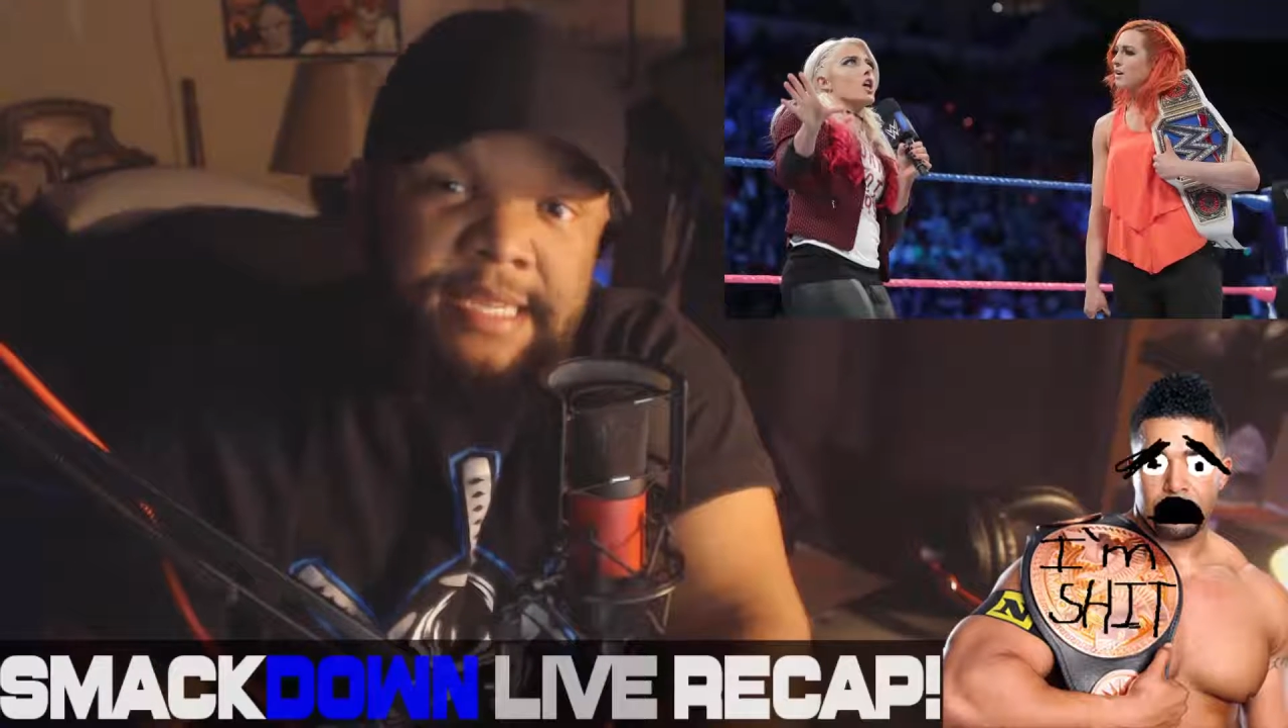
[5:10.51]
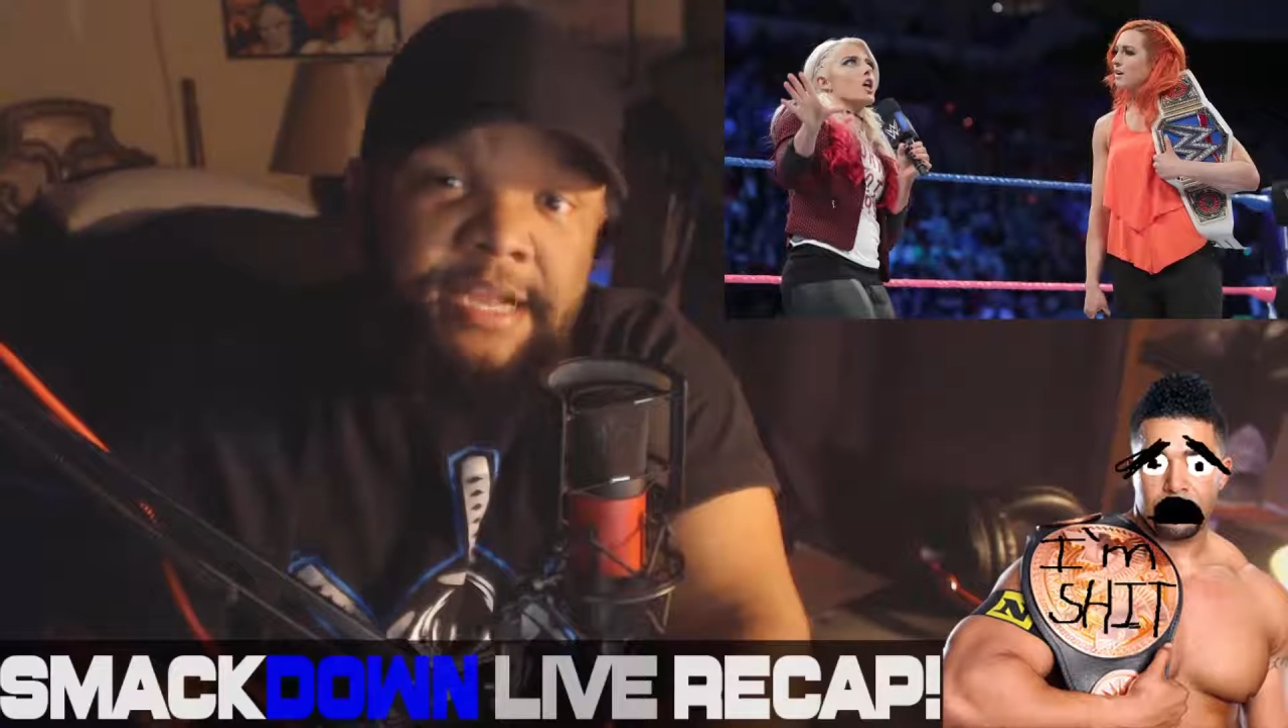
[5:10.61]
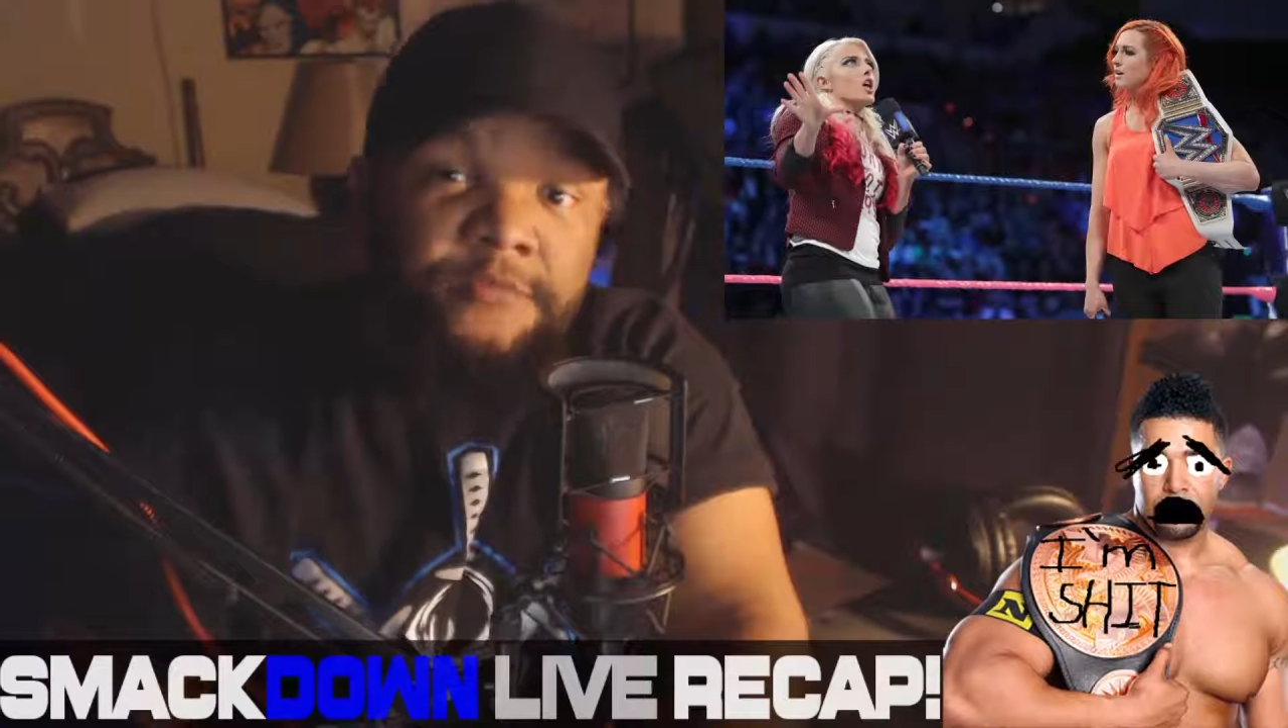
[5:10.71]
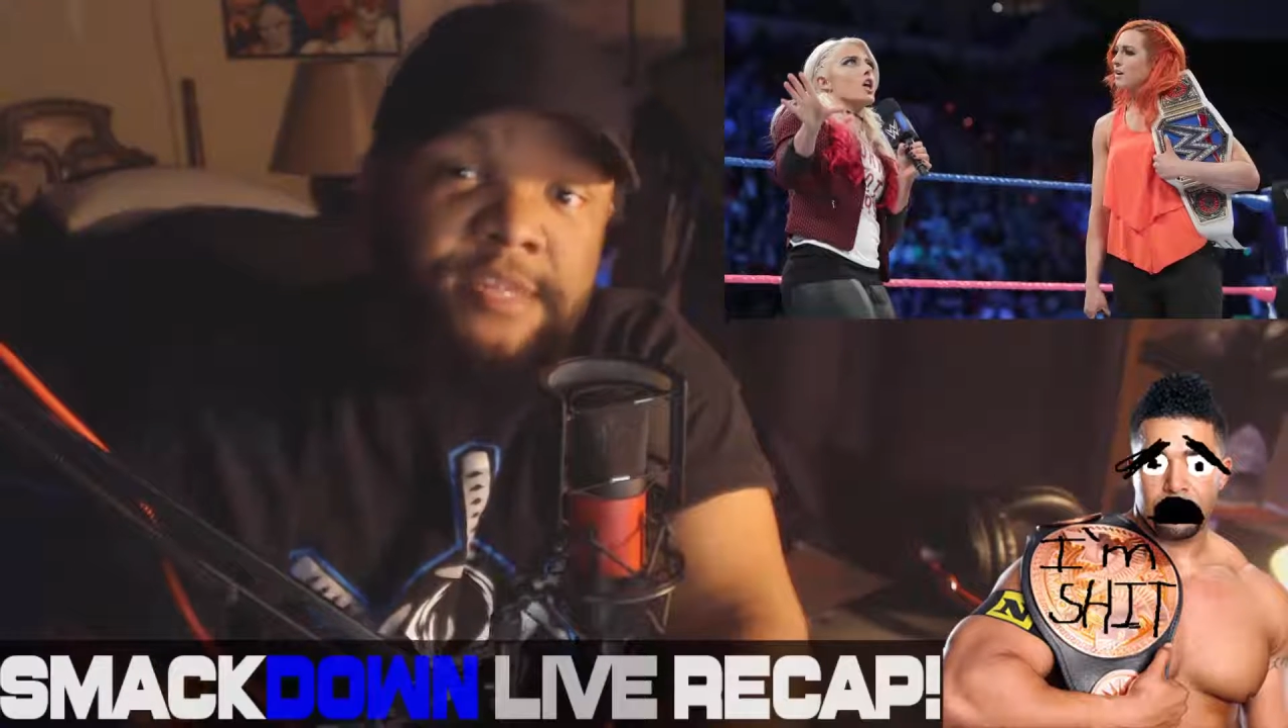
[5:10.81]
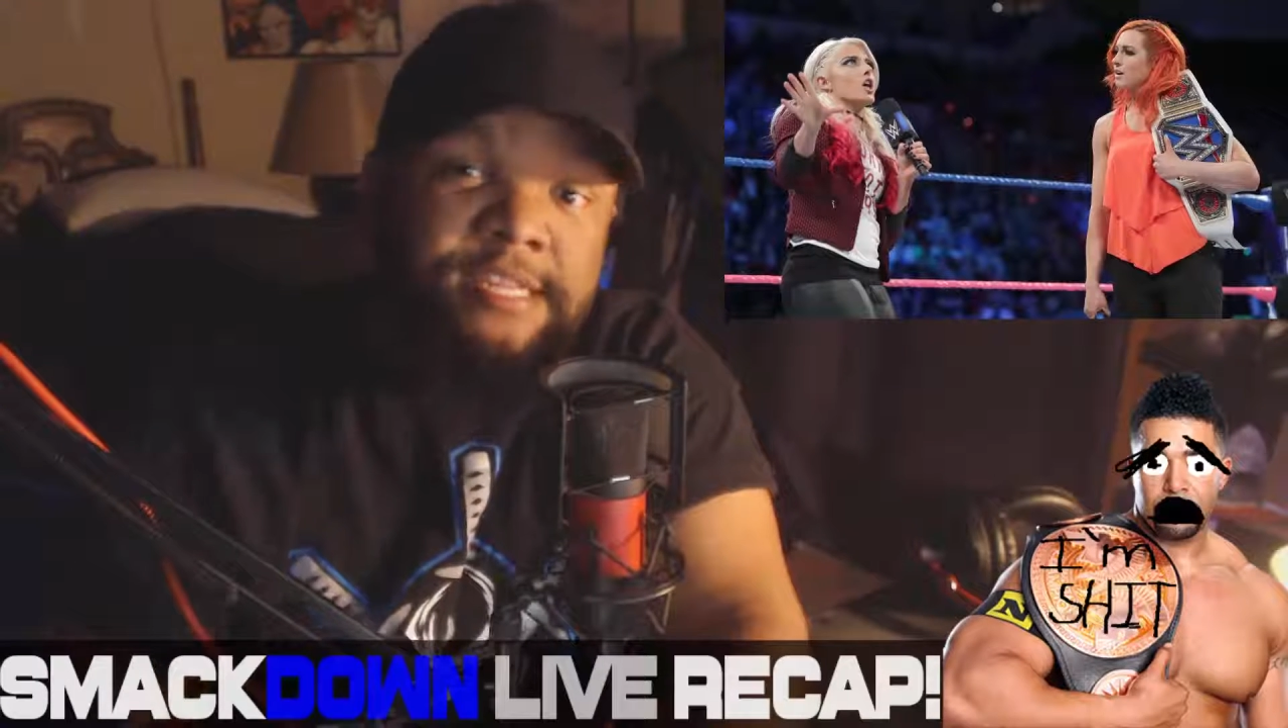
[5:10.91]

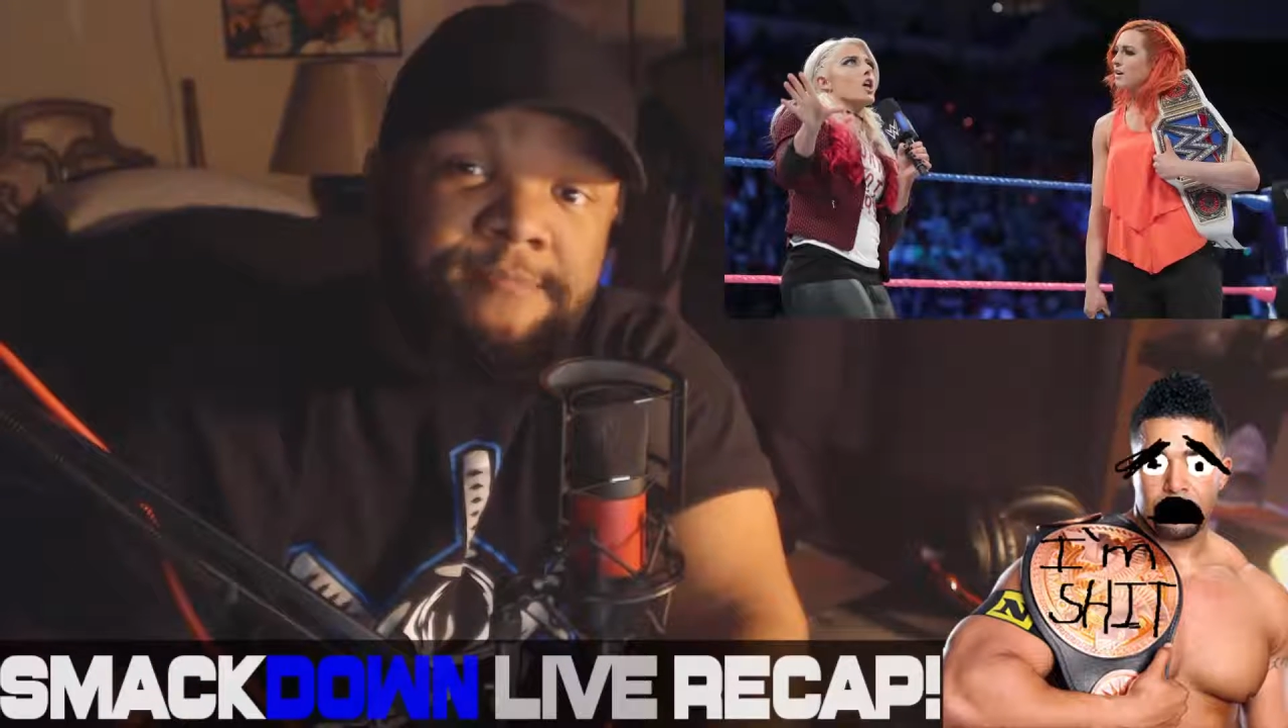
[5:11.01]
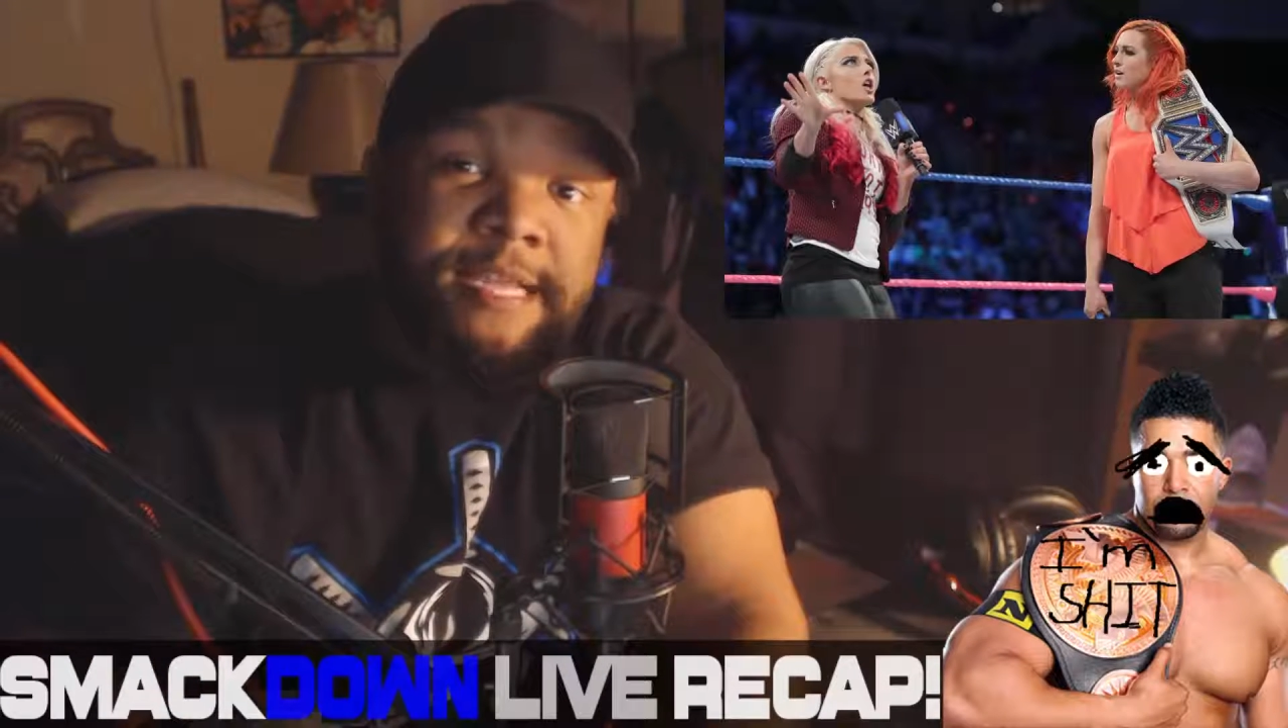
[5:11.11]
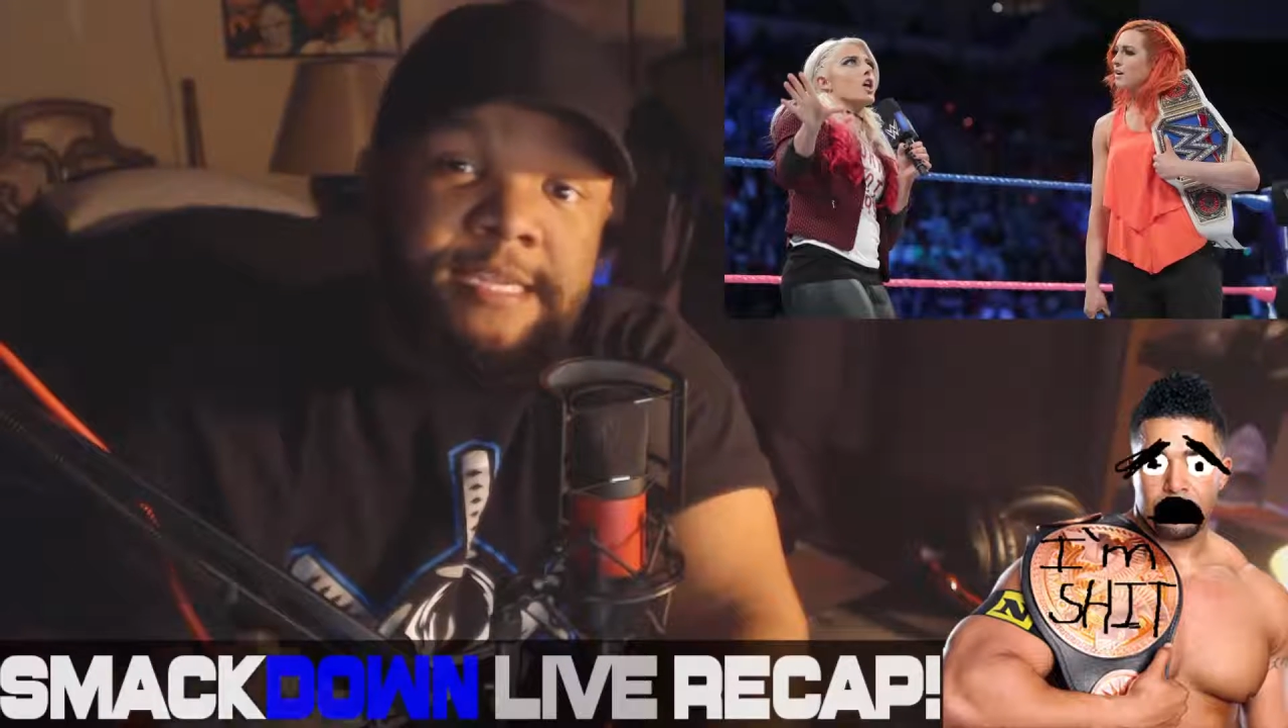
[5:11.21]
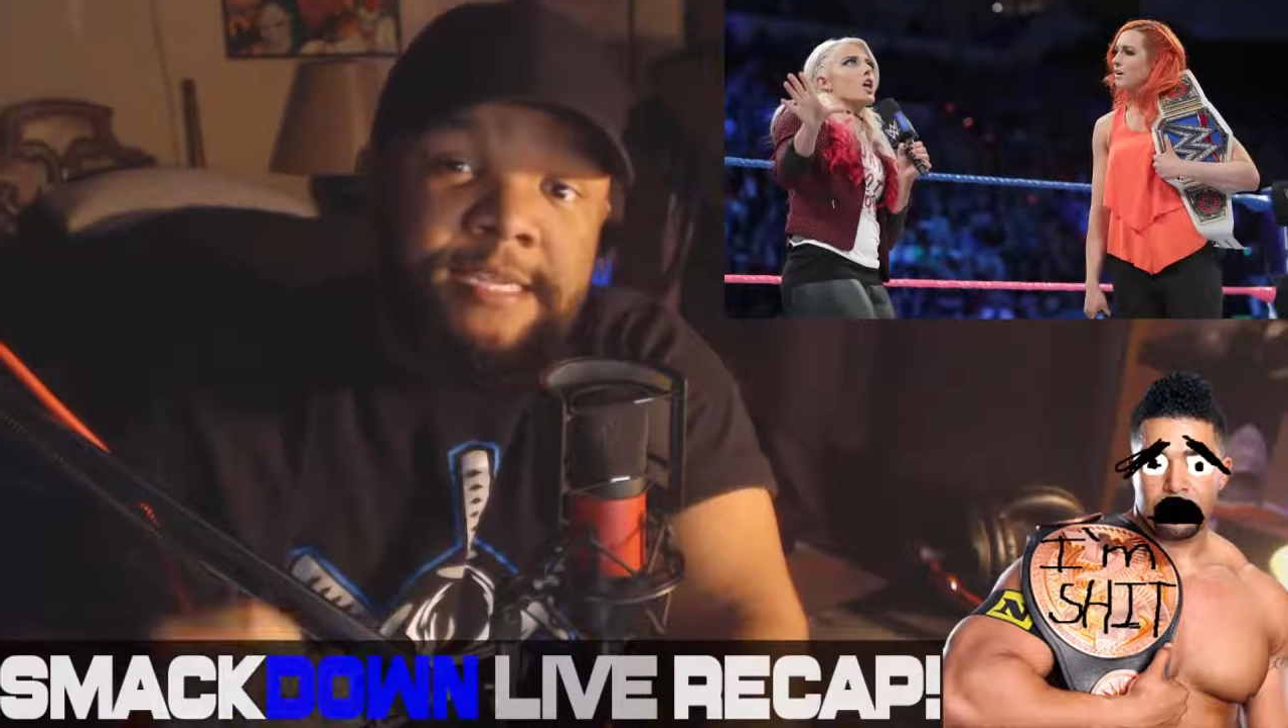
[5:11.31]
that respect.